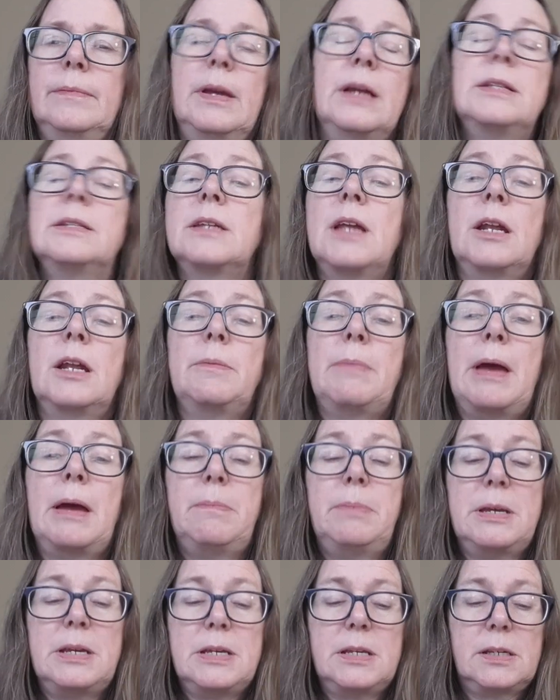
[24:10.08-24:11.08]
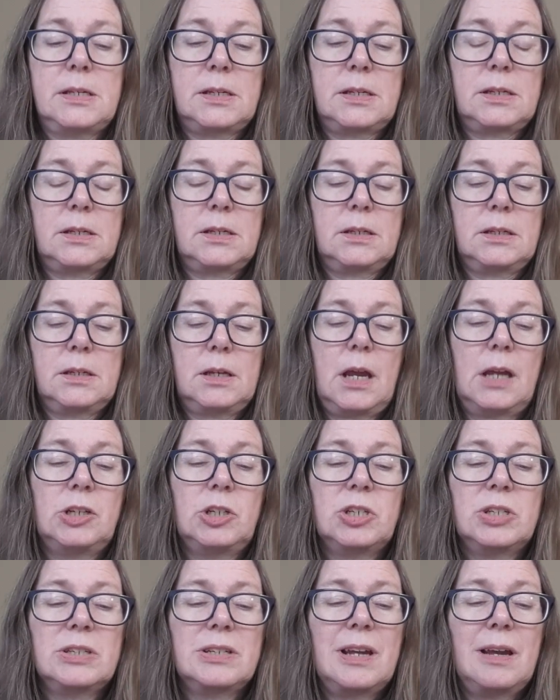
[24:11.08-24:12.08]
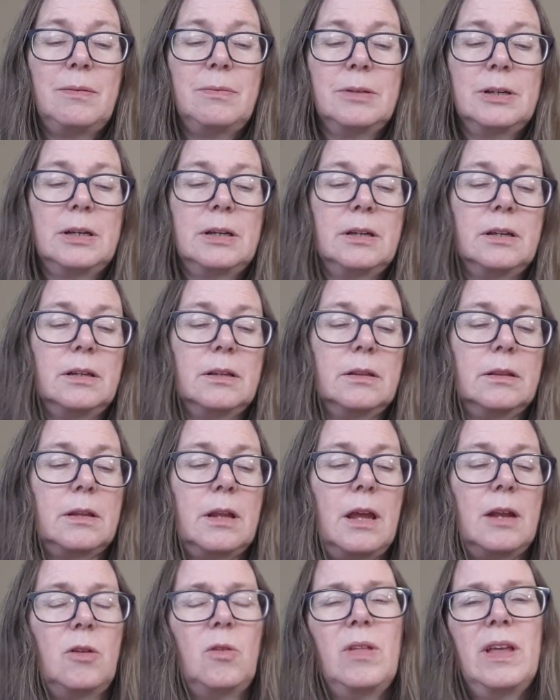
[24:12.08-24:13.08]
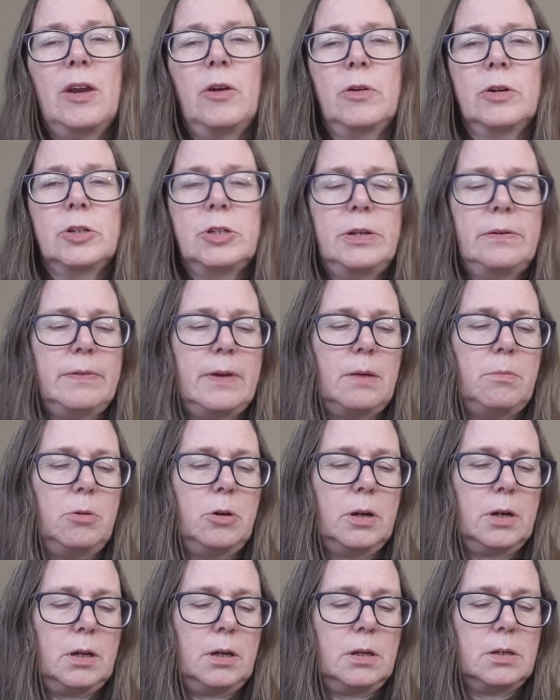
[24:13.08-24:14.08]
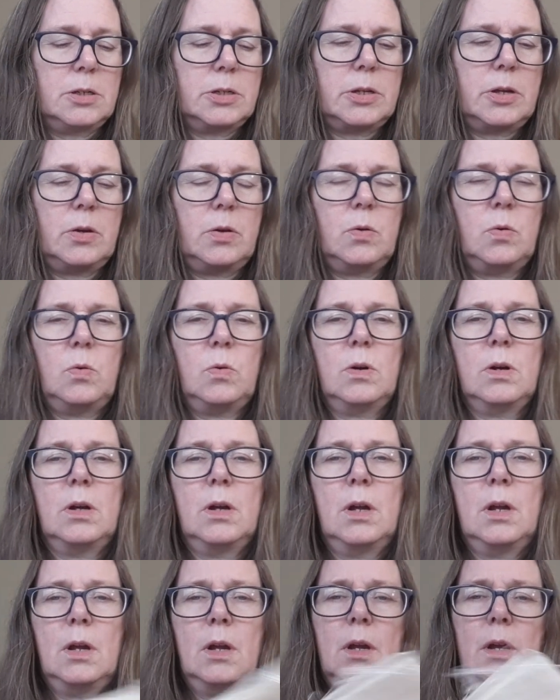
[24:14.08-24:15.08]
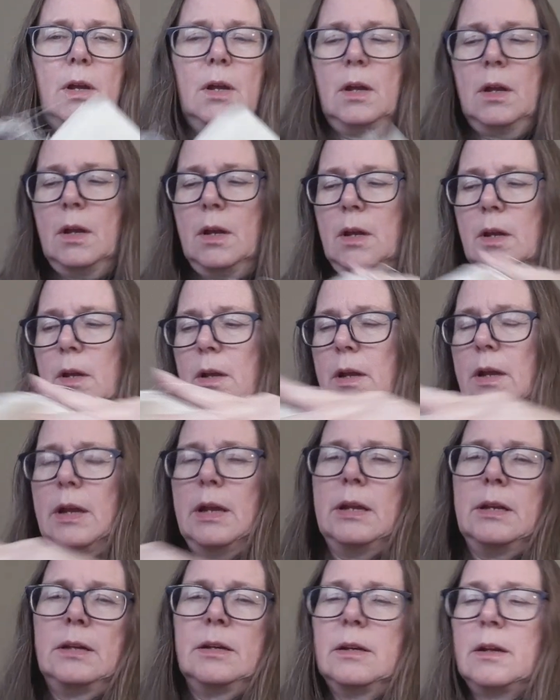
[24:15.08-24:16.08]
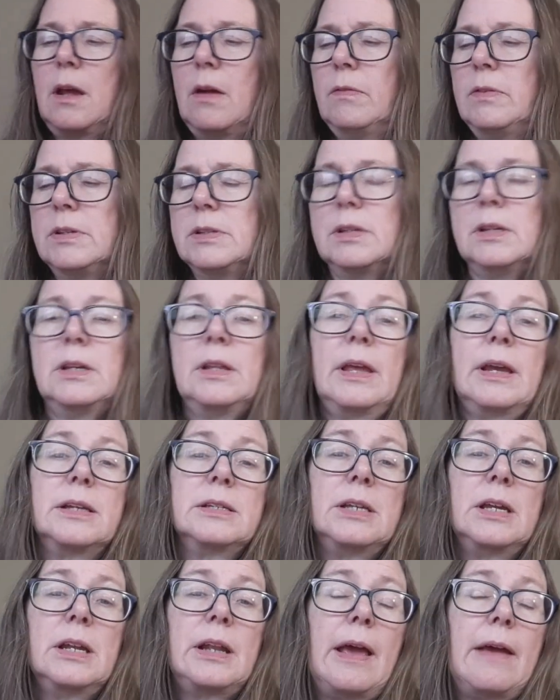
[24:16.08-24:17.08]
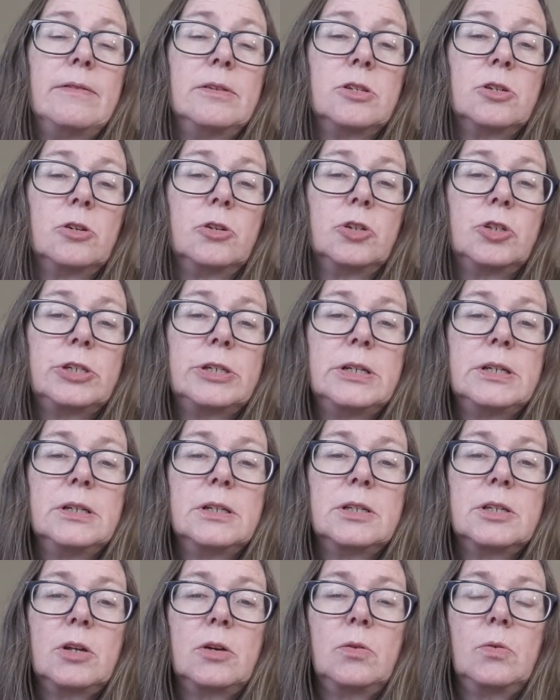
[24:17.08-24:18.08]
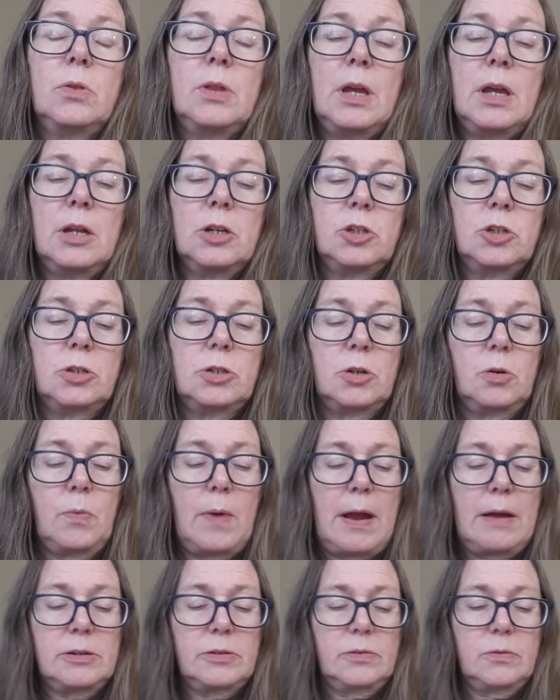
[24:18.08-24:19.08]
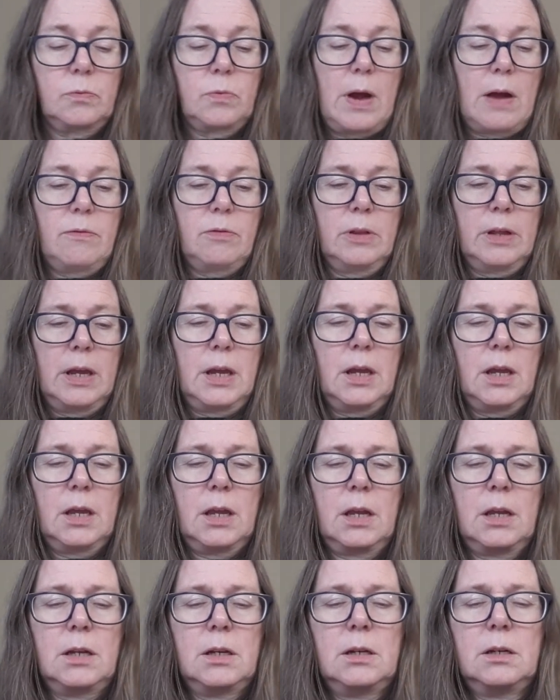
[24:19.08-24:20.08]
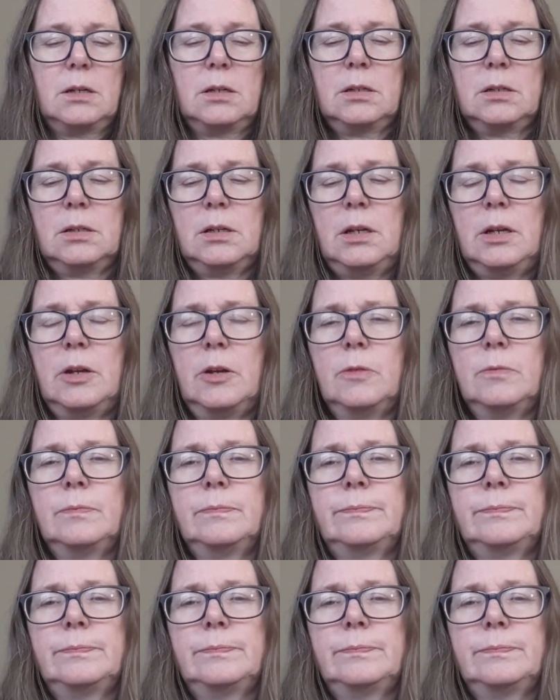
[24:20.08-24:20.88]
It's not a bad piece. I don't like crunchy fabric, so, and obviously, like I said, I haven't serged it, so the edges are raveling, and, you know,